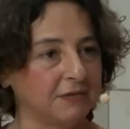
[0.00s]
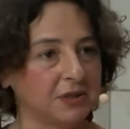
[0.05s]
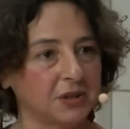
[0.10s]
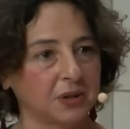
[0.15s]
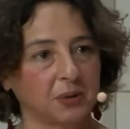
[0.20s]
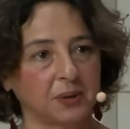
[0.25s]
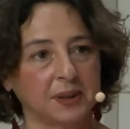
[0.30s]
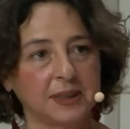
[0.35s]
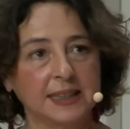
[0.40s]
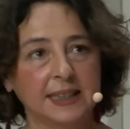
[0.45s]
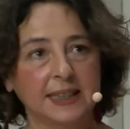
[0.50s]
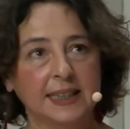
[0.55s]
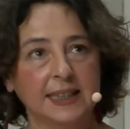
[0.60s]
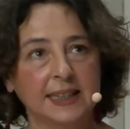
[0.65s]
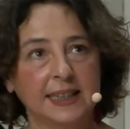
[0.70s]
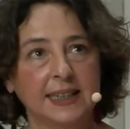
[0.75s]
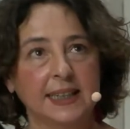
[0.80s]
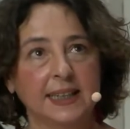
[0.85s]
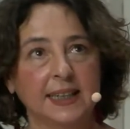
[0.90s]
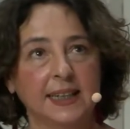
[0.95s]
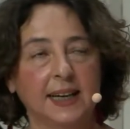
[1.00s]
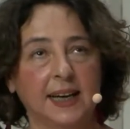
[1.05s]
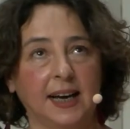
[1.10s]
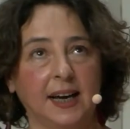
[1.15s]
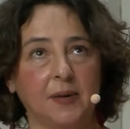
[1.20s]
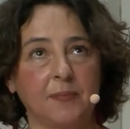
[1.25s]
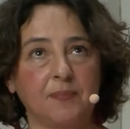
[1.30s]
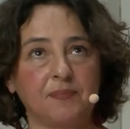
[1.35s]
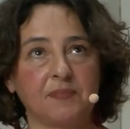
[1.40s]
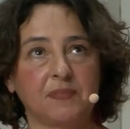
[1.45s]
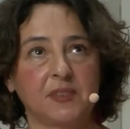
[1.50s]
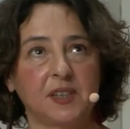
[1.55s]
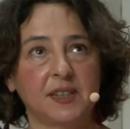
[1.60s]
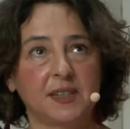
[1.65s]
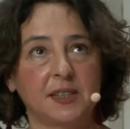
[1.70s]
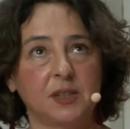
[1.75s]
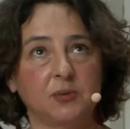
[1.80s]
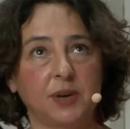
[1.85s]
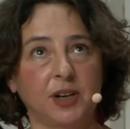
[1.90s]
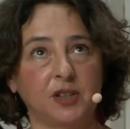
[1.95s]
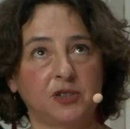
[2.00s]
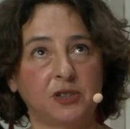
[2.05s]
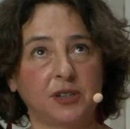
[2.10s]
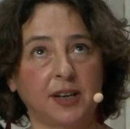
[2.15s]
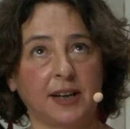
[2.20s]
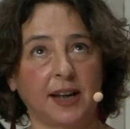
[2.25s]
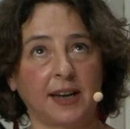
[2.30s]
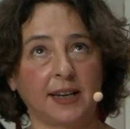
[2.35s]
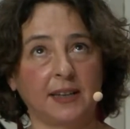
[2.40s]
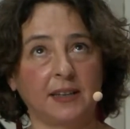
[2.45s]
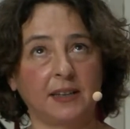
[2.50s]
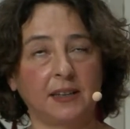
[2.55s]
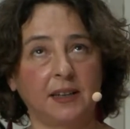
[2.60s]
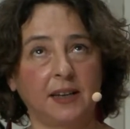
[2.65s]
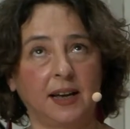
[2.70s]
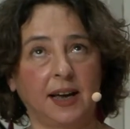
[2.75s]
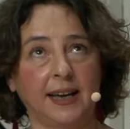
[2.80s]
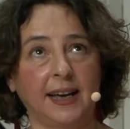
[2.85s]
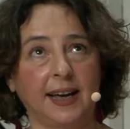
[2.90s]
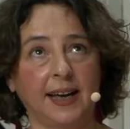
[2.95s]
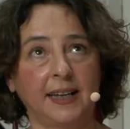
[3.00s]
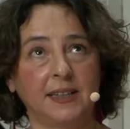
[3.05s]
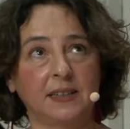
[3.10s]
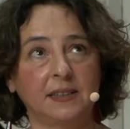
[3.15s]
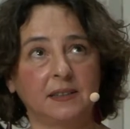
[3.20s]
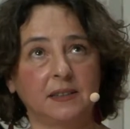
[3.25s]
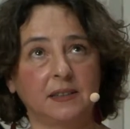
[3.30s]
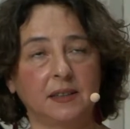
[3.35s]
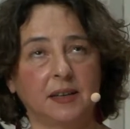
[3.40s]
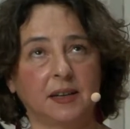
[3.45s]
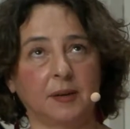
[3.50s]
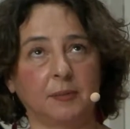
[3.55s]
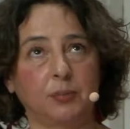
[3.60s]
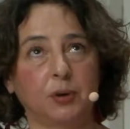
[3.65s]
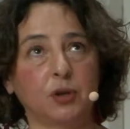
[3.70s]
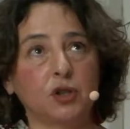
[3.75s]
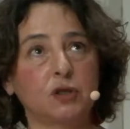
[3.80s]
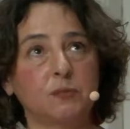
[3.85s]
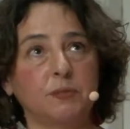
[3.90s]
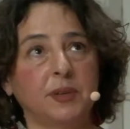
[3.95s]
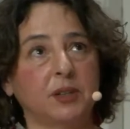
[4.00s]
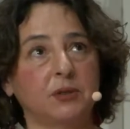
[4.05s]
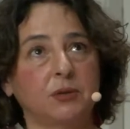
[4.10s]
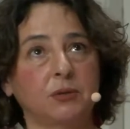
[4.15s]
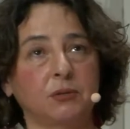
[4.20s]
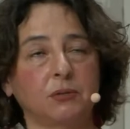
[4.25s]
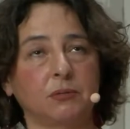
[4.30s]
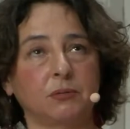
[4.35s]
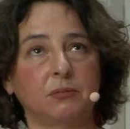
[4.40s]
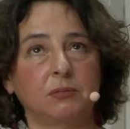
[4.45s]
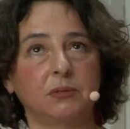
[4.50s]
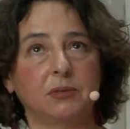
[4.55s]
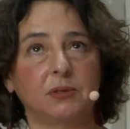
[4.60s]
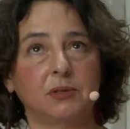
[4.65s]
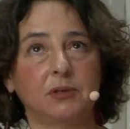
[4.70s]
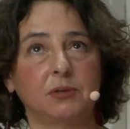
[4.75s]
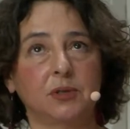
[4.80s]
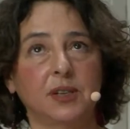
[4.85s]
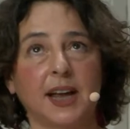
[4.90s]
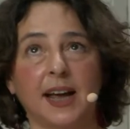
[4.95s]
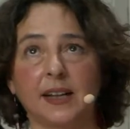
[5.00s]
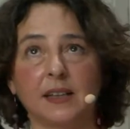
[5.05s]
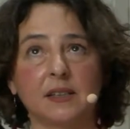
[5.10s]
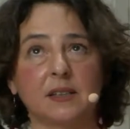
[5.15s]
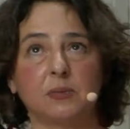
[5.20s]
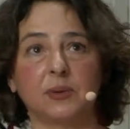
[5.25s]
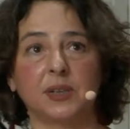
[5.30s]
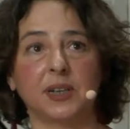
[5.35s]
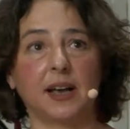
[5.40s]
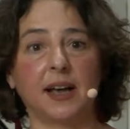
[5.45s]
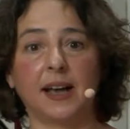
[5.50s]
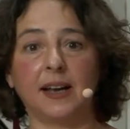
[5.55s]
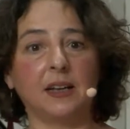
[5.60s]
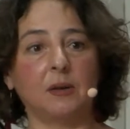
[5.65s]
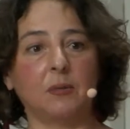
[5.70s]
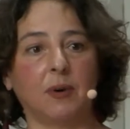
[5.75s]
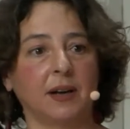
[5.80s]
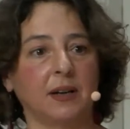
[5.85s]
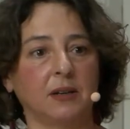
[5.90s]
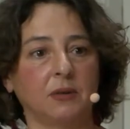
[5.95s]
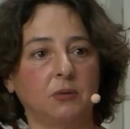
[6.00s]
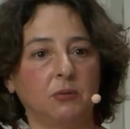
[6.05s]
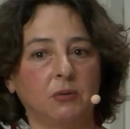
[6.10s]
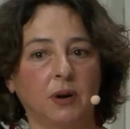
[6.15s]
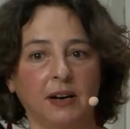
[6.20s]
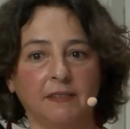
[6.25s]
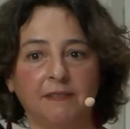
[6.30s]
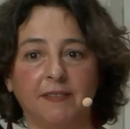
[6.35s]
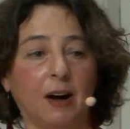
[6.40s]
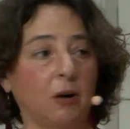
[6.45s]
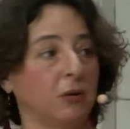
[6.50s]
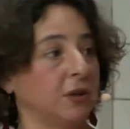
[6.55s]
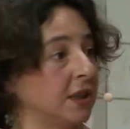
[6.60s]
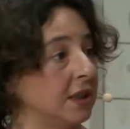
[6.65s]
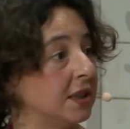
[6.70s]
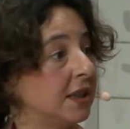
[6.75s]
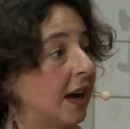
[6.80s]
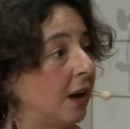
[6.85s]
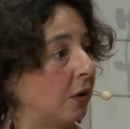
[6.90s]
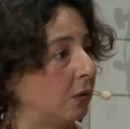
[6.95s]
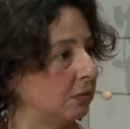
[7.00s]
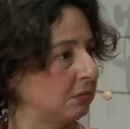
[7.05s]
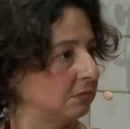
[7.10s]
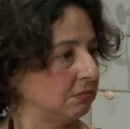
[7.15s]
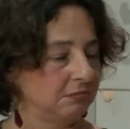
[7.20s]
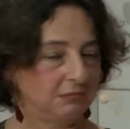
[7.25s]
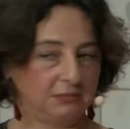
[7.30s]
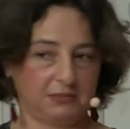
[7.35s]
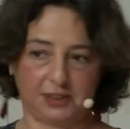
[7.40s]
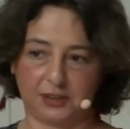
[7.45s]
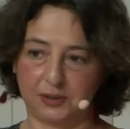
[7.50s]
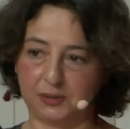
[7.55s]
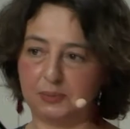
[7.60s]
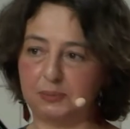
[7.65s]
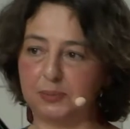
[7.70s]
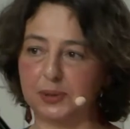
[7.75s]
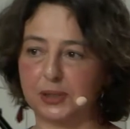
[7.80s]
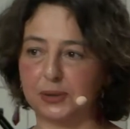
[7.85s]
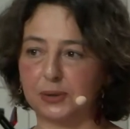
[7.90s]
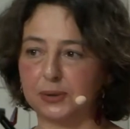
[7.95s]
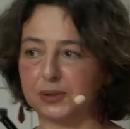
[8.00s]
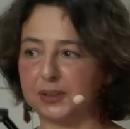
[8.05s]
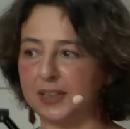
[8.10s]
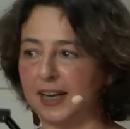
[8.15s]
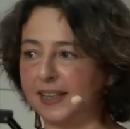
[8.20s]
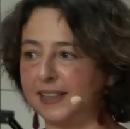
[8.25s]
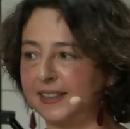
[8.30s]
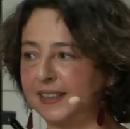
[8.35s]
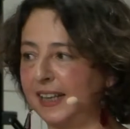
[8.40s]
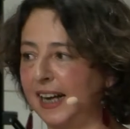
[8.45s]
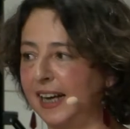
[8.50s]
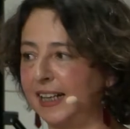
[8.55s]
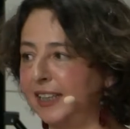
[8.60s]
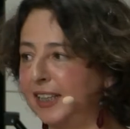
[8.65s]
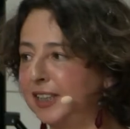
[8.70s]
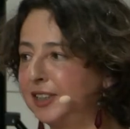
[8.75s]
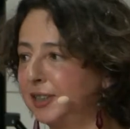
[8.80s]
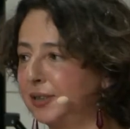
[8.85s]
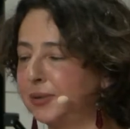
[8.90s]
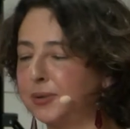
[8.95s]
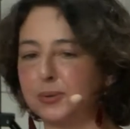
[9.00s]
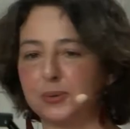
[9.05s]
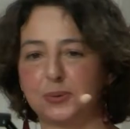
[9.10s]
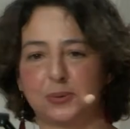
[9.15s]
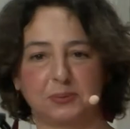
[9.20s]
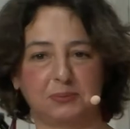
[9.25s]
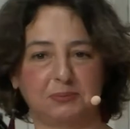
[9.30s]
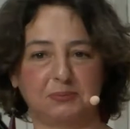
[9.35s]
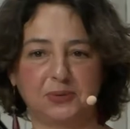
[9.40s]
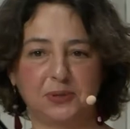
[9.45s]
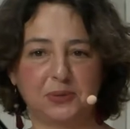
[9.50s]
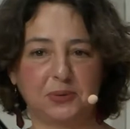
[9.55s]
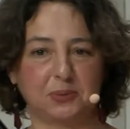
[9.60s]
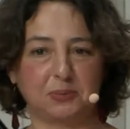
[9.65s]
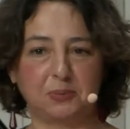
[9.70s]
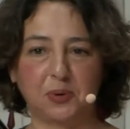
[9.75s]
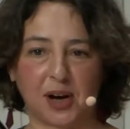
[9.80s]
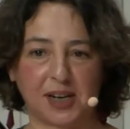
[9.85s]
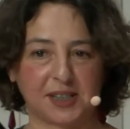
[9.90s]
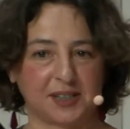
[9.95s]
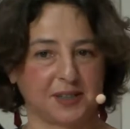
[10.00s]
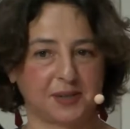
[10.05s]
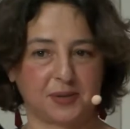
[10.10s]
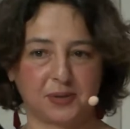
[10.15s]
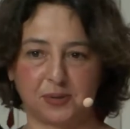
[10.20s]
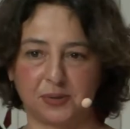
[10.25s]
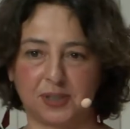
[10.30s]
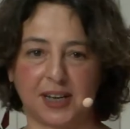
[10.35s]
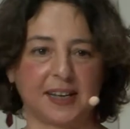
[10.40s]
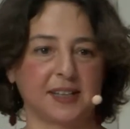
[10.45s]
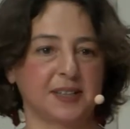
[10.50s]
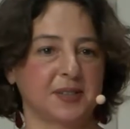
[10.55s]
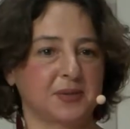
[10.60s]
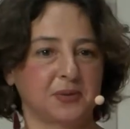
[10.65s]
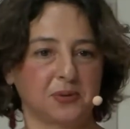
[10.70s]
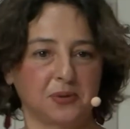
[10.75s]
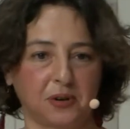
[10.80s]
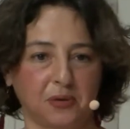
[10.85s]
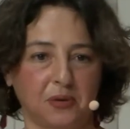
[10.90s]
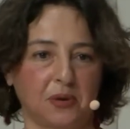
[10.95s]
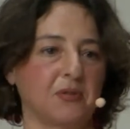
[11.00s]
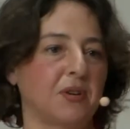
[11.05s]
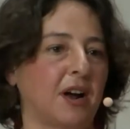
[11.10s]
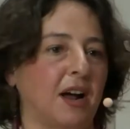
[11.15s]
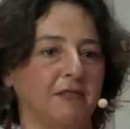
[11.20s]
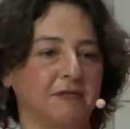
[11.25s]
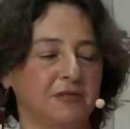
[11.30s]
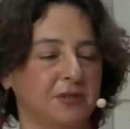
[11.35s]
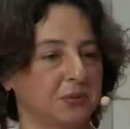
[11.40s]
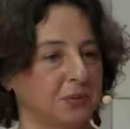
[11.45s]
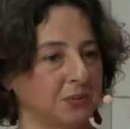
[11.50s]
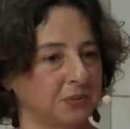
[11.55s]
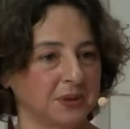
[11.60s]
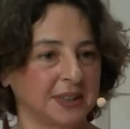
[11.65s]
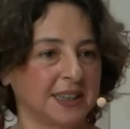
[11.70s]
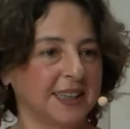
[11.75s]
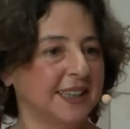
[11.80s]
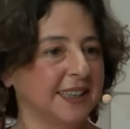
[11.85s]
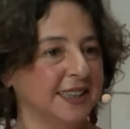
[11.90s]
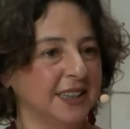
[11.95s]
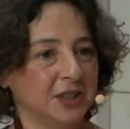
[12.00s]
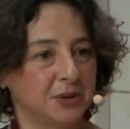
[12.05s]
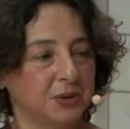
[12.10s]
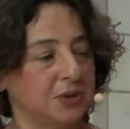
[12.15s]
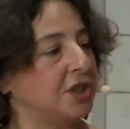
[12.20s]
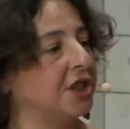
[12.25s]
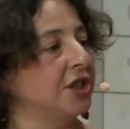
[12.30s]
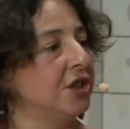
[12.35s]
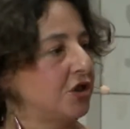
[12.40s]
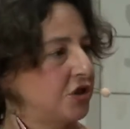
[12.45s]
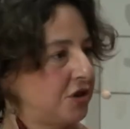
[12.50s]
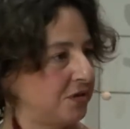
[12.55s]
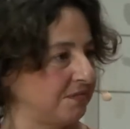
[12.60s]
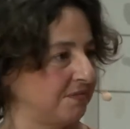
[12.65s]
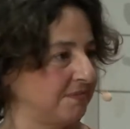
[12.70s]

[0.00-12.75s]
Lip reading: So the situation that I had pushed me to dance with anyone who I found in town, because I needed to practice, to dance, to choreograph, to teach.